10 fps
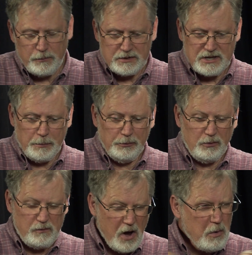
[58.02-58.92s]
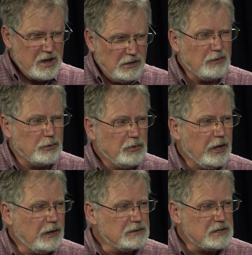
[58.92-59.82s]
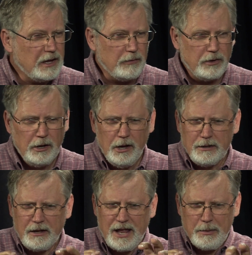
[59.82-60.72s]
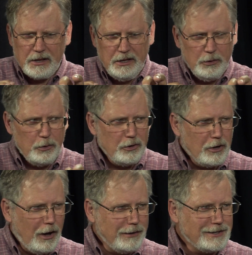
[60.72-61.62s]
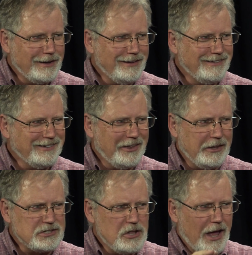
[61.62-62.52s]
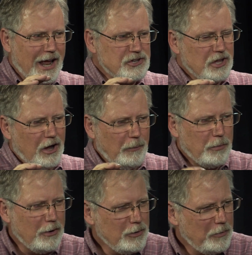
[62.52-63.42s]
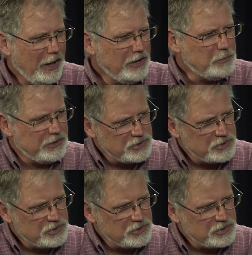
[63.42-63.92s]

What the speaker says: example, do very clever things and have dynamically loaded content that's not actually on part of the page, but is